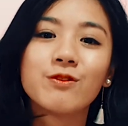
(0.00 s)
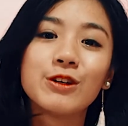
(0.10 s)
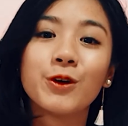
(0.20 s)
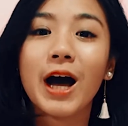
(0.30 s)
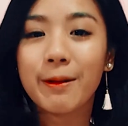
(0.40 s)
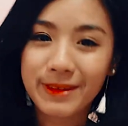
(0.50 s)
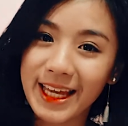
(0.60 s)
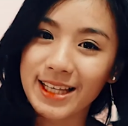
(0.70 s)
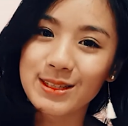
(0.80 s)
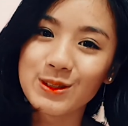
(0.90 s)
video
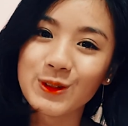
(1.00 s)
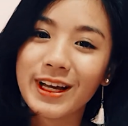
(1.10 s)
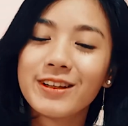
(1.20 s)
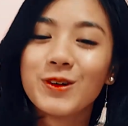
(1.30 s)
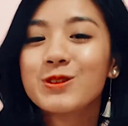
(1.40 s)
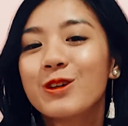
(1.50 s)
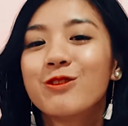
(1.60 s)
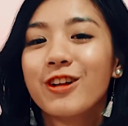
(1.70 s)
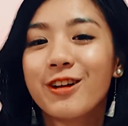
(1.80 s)
updates, you can also follow